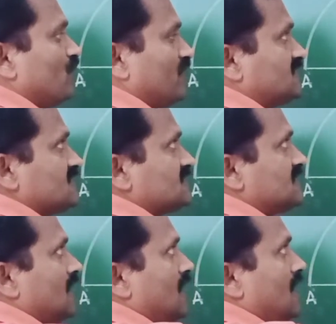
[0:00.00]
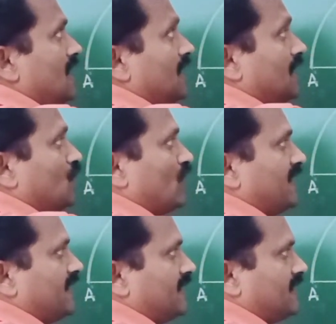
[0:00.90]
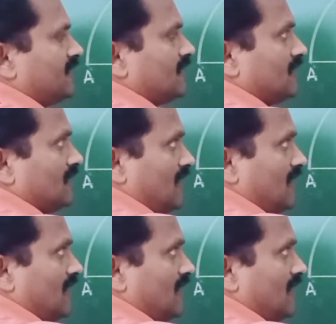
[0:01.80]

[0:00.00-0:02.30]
which is the required